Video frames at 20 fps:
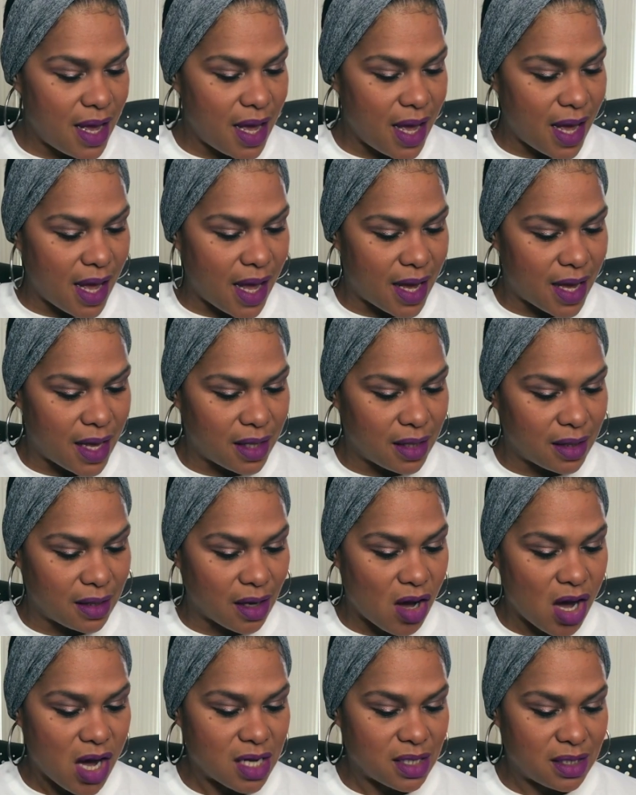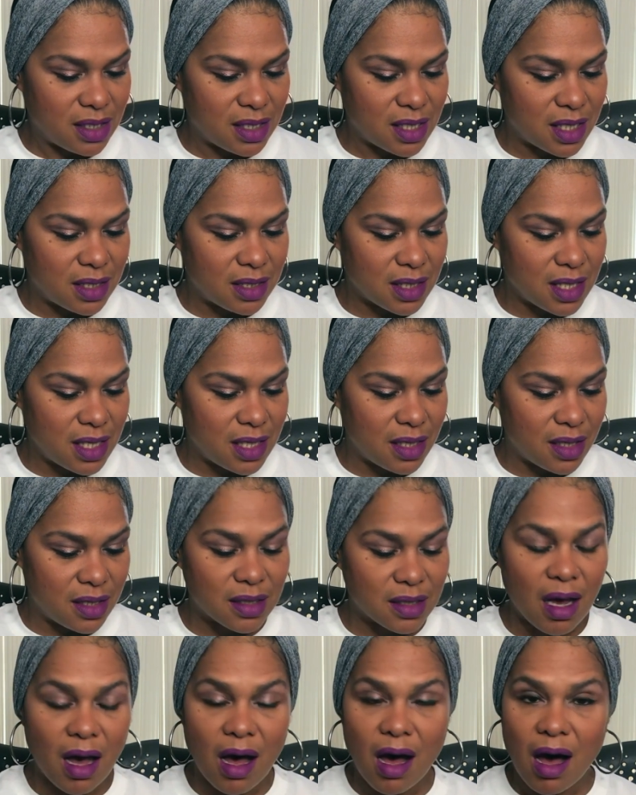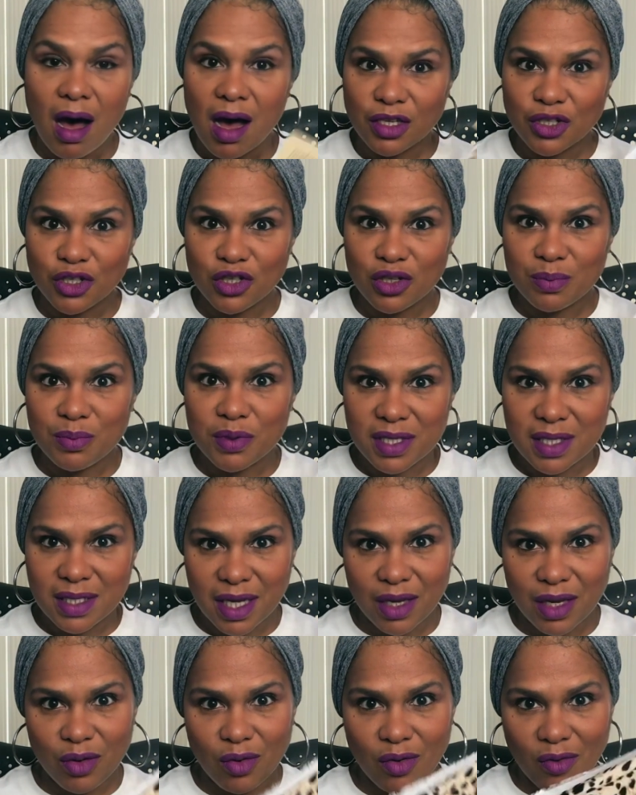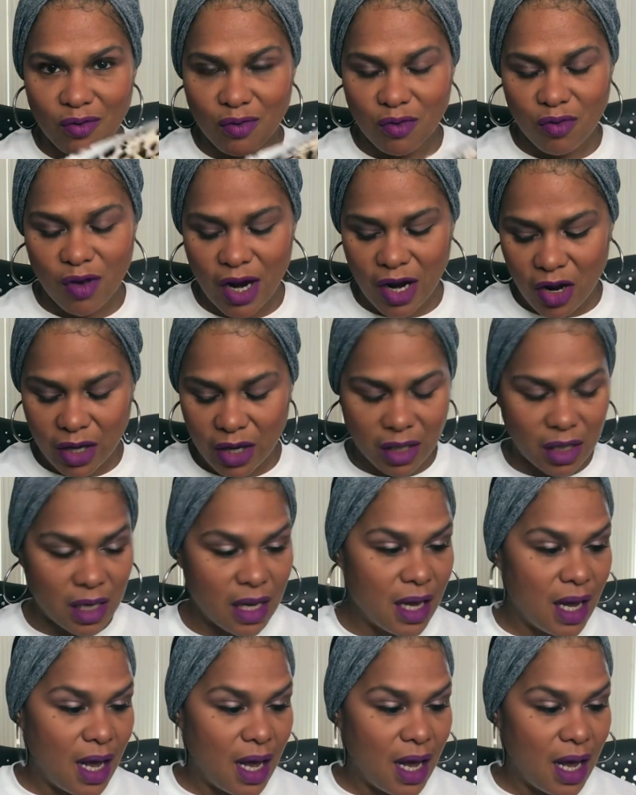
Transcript: And the content is one hundred percent rayon.